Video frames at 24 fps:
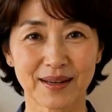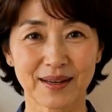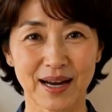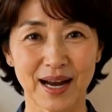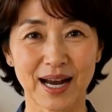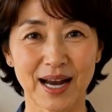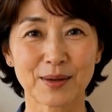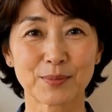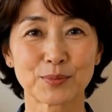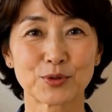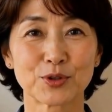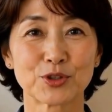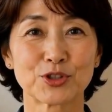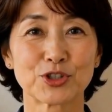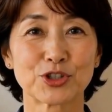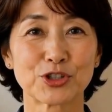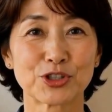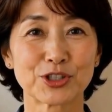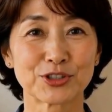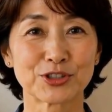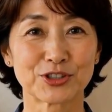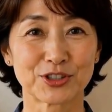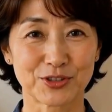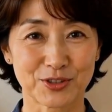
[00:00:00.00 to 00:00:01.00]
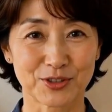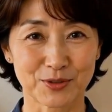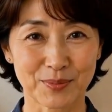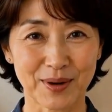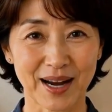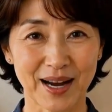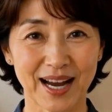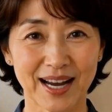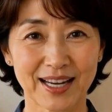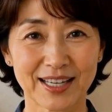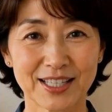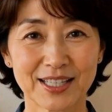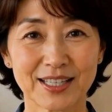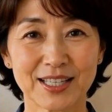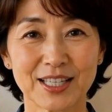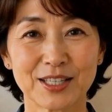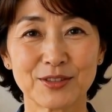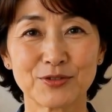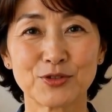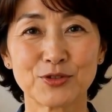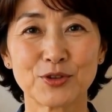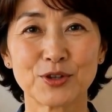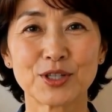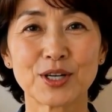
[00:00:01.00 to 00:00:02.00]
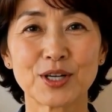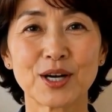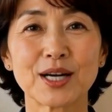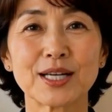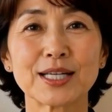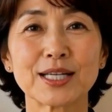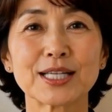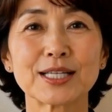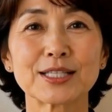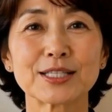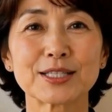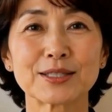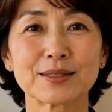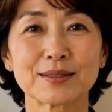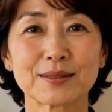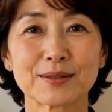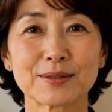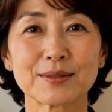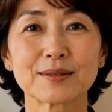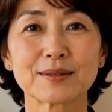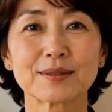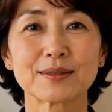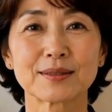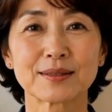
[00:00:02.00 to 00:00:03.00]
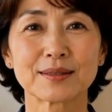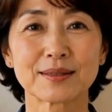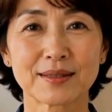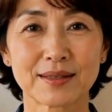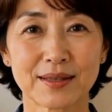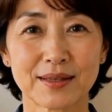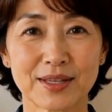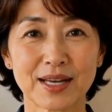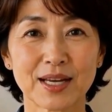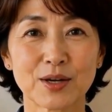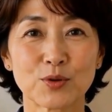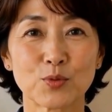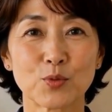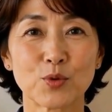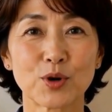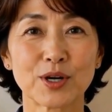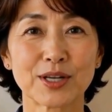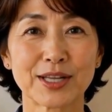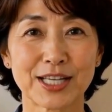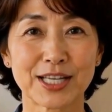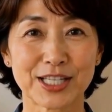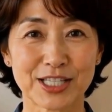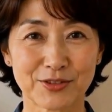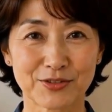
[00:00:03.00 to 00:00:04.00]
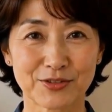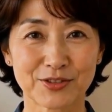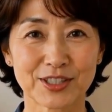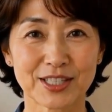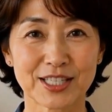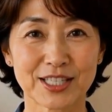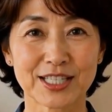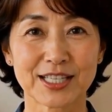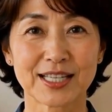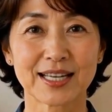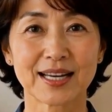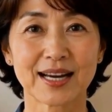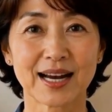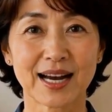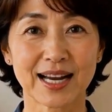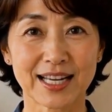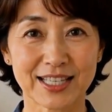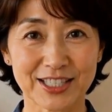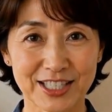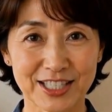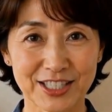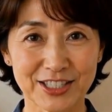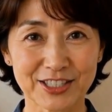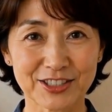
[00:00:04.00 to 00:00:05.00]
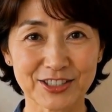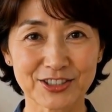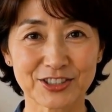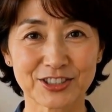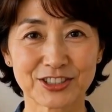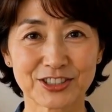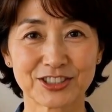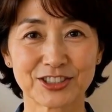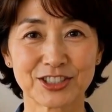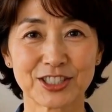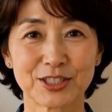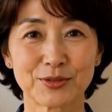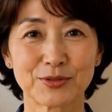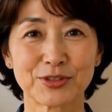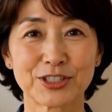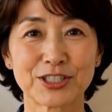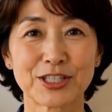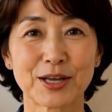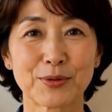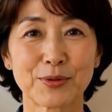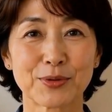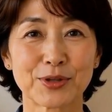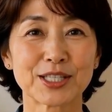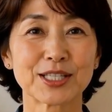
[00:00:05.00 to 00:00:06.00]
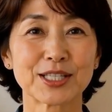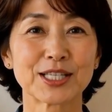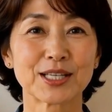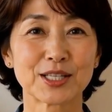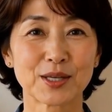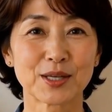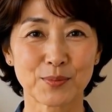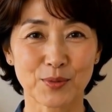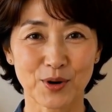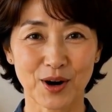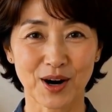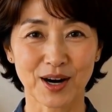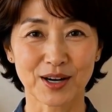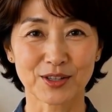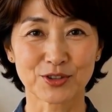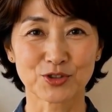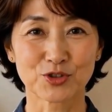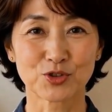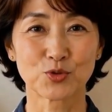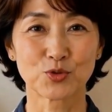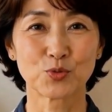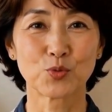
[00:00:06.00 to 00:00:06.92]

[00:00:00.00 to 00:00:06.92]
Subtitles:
I pushed it to the back and forgot it. Then one evening, I needed to steam something in a pot too